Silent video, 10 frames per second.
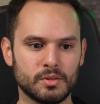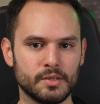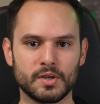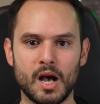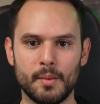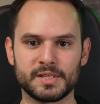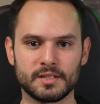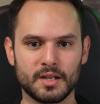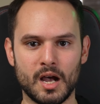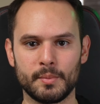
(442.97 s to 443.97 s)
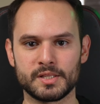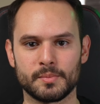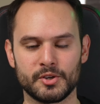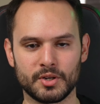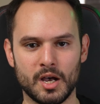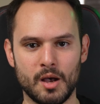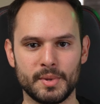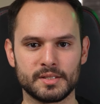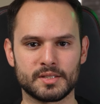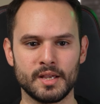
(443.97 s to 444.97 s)
Leave a comment in the comments about your
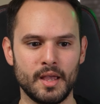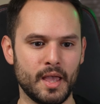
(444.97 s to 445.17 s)
comments,